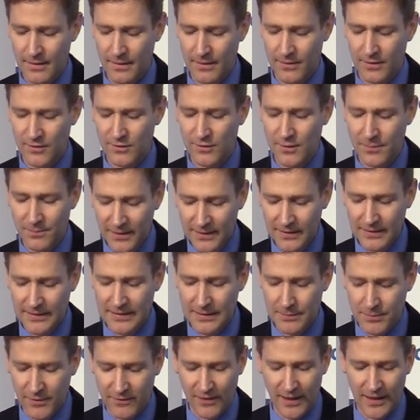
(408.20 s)
And the
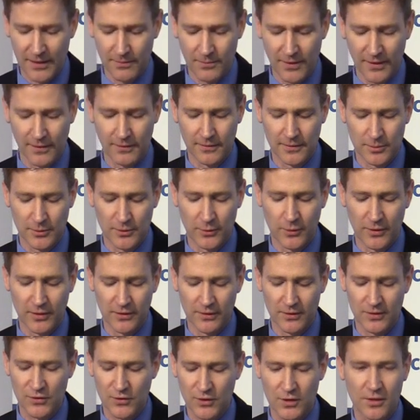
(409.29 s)
stability provided by the liberal
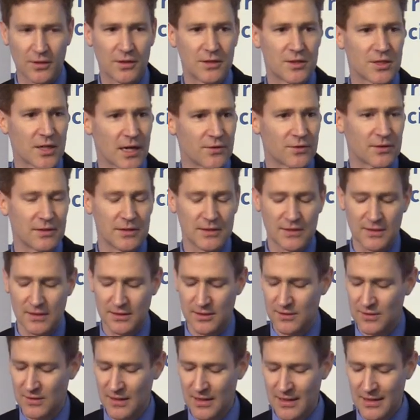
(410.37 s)
order discouraged countries
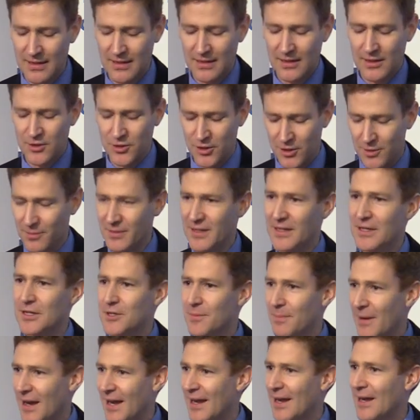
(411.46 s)
such as Germany,
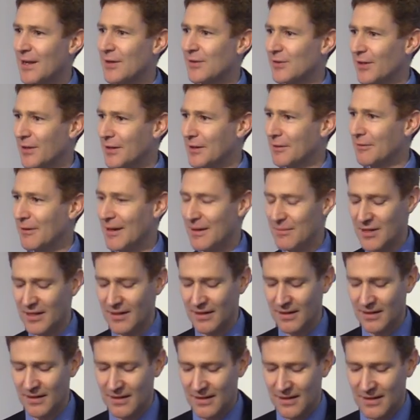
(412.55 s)
Japan, Saudi
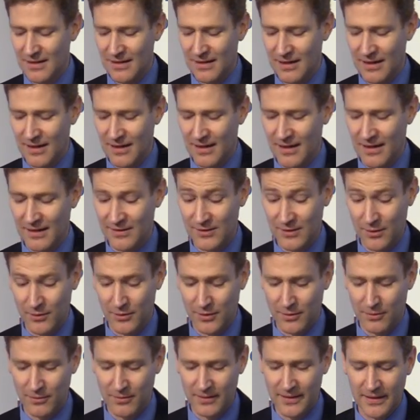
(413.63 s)
Arabia, and
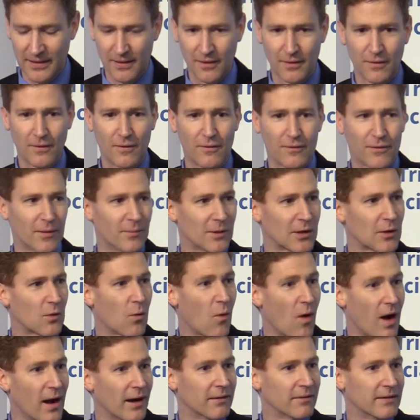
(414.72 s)
South Korea from
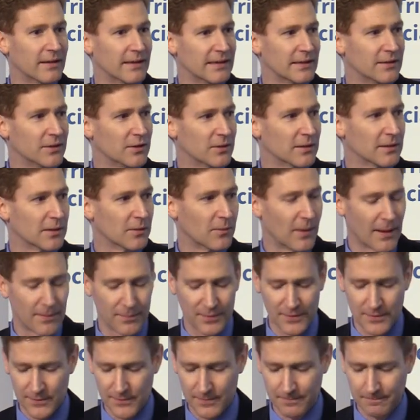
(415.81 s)
acquiring nuclear
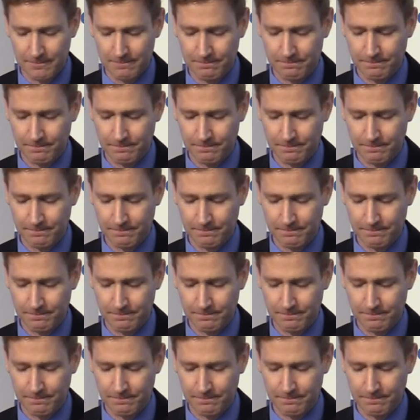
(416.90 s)
weapons.